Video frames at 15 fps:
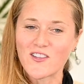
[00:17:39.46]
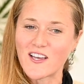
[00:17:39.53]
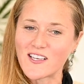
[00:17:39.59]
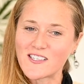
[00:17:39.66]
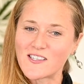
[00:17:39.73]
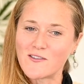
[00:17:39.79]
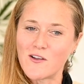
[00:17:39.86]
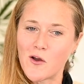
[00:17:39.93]

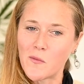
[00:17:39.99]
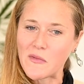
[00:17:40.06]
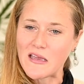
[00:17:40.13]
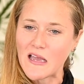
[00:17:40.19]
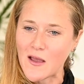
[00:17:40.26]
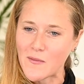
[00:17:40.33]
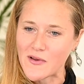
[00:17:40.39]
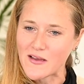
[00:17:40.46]
Yes, you know me.
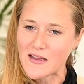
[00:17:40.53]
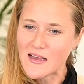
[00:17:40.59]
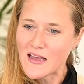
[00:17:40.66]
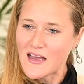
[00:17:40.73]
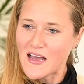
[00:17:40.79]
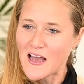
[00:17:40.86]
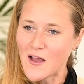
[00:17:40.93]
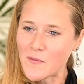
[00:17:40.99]
I'm a
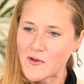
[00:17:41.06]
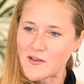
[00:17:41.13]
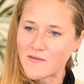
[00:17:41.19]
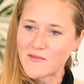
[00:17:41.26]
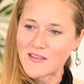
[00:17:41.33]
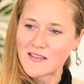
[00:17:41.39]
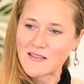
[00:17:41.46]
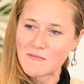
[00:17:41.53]
I'm a
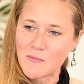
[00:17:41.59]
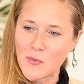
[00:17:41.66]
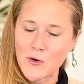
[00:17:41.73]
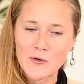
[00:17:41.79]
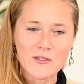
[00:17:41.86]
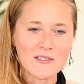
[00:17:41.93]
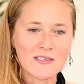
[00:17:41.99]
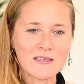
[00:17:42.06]

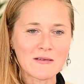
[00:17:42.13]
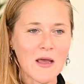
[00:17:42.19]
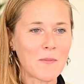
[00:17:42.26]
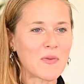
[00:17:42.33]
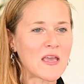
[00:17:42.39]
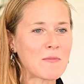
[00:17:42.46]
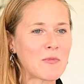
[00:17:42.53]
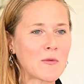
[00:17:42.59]
person, a
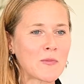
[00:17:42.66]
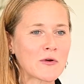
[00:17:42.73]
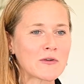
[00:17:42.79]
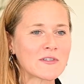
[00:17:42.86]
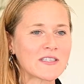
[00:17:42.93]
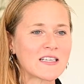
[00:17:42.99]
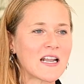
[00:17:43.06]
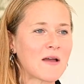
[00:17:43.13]
people
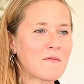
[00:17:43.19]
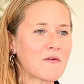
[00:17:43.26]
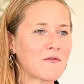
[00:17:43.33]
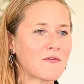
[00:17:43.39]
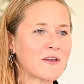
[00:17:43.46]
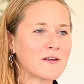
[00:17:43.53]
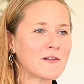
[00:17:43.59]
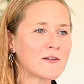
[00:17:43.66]
person. I'm a
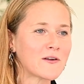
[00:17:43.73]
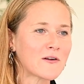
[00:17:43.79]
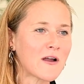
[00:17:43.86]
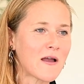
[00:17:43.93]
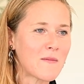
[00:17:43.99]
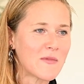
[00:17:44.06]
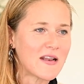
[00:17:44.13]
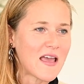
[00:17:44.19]
feeler.
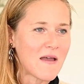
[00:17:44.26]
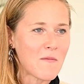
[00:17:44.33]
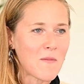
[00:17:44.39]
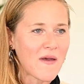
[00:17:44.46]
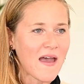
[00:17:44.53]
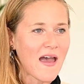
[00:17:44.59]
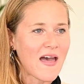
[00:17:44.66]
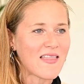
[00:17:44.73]
I'm an
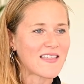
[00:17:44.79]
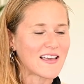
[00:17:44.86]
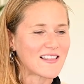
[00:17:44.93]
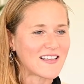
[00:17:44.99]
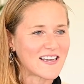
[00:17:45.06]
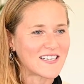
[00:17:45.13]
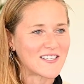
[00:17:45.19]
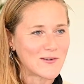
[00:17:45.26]
empath. I
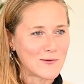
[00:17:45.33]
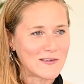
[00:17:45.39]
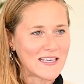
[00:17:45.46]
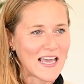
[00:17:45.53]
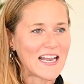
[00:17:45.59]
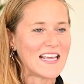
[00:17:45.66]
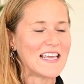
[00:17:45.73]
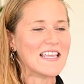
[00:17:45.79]
like to
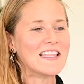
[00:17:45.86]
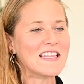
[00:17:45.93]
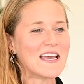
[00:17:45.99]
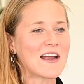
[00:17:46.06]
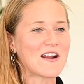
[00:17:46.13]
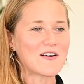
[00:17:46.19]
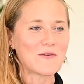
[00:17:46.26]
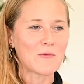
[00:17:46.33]
get in
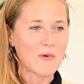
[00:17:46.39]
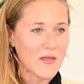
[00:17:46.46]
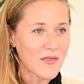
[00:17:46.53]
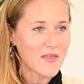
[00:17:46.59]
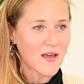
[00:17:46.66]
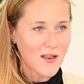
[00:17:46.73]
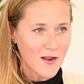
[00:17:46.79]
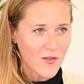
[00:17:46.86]
there
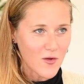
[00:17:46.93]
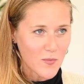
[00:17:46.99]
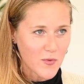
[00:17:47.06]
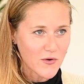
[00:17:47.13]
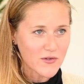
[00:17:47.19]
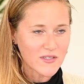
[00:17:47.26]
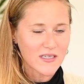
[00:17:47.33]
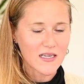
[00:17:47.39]
with another
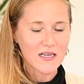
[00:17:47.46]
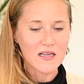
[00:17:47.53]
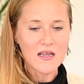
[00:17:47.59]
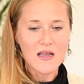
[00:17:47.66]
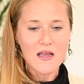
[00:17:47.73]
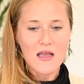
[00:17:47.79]
person.